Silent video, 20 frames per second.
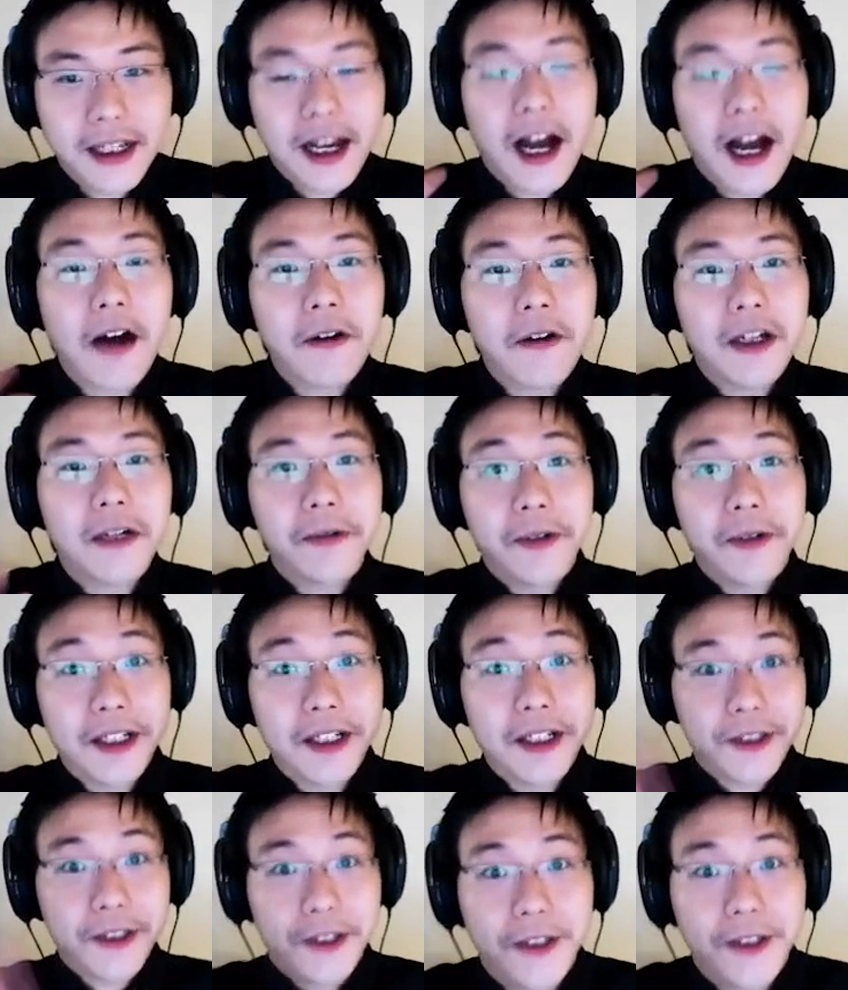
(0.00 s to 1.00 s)
how can we
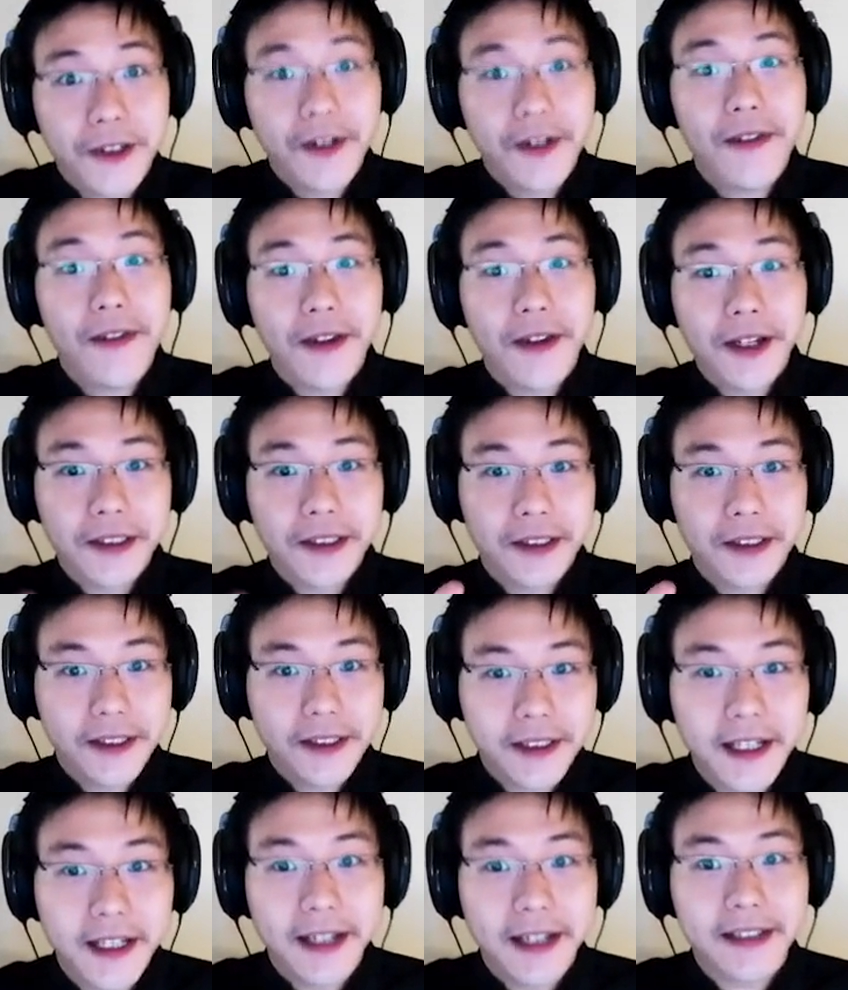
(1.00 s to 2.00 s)
really turn these
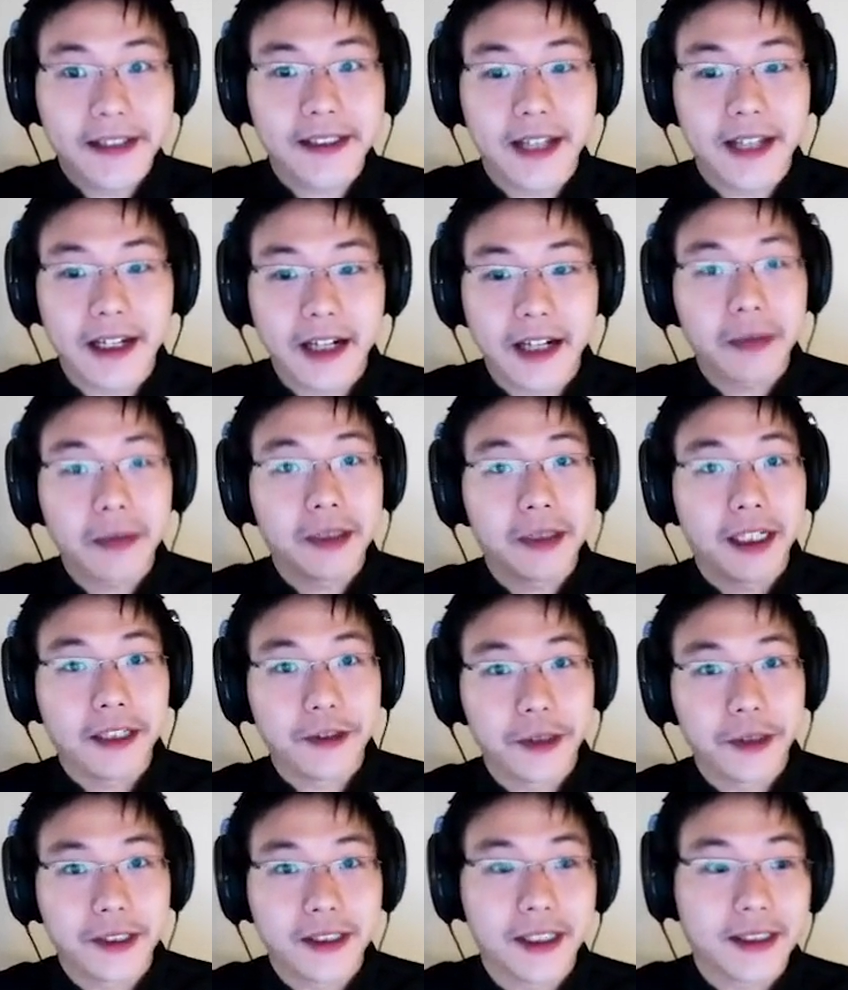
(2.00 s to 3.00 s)
states like object
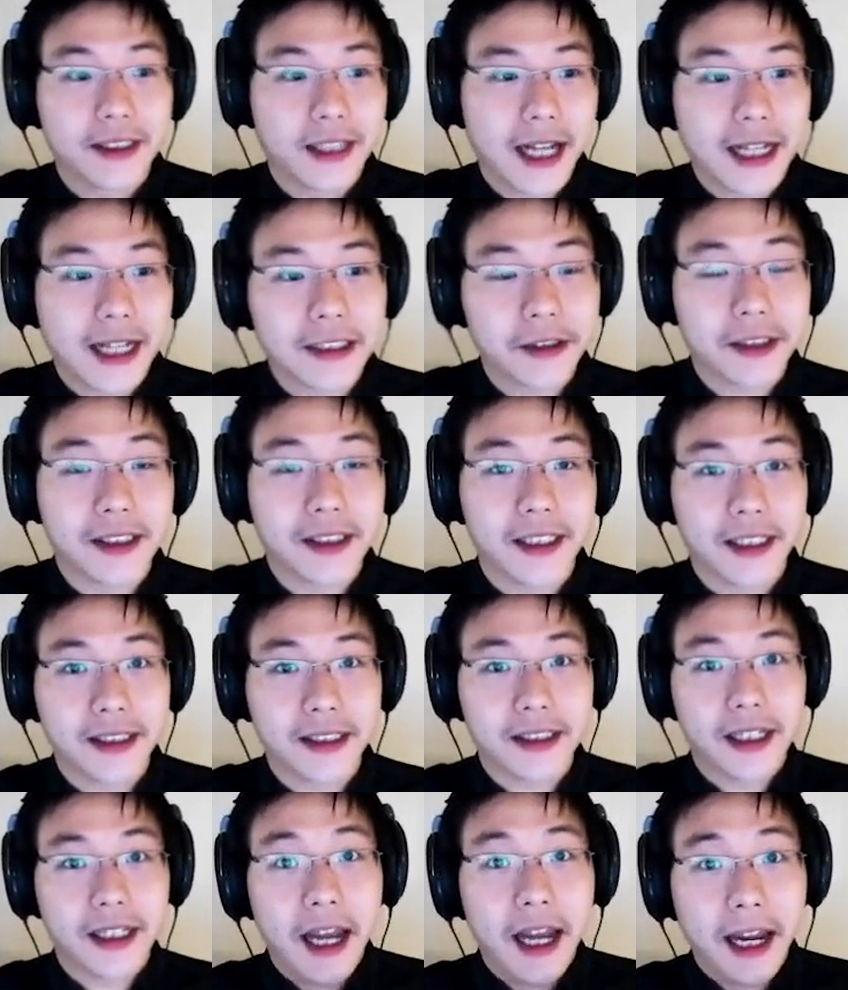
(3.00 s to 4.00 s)
intrinsics and
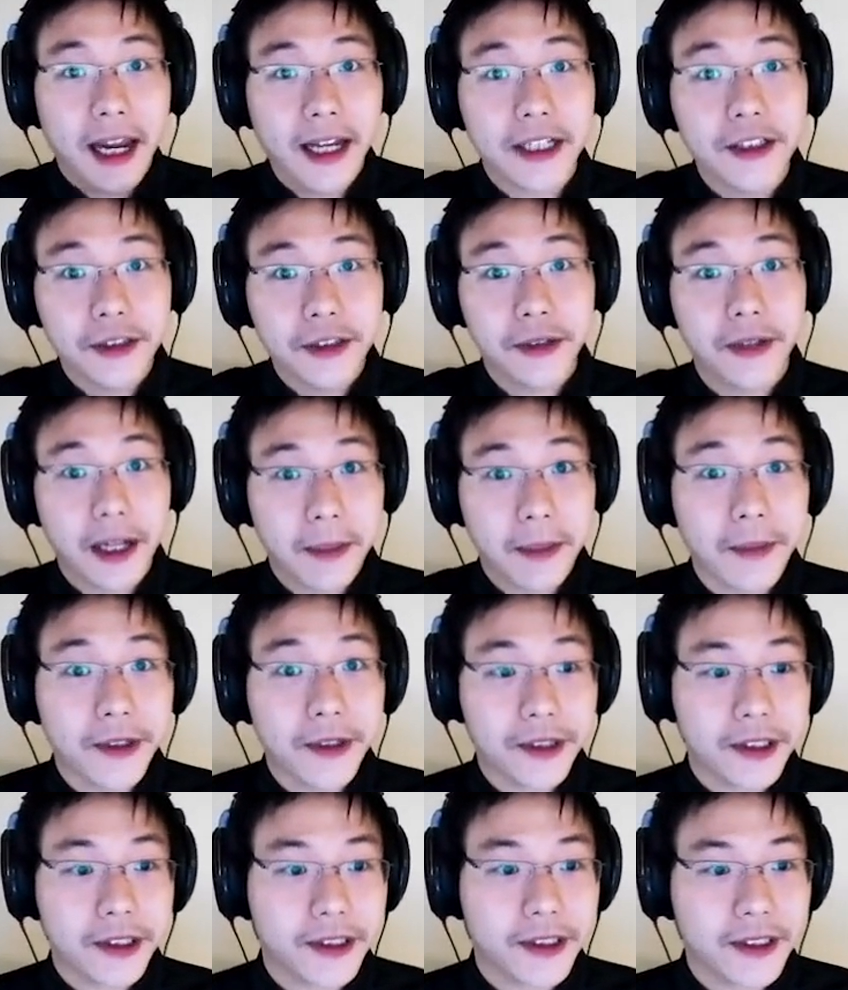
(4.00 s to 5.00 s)
extrinsics into
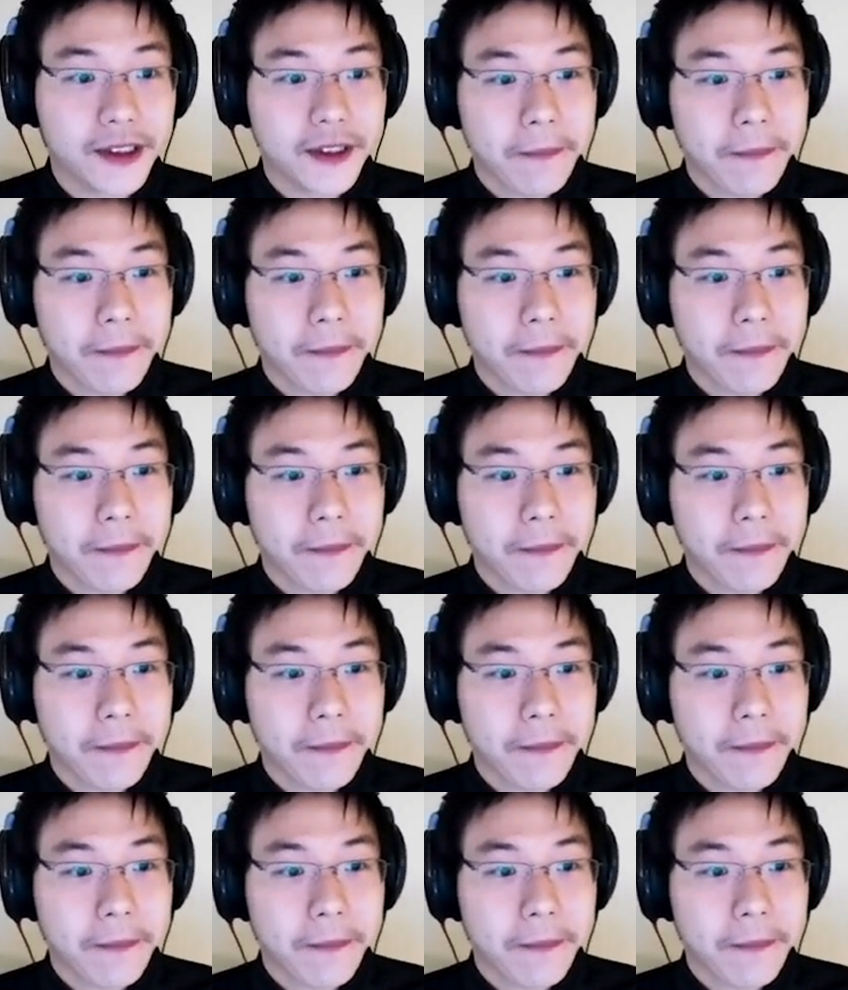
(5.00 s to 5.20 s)
images?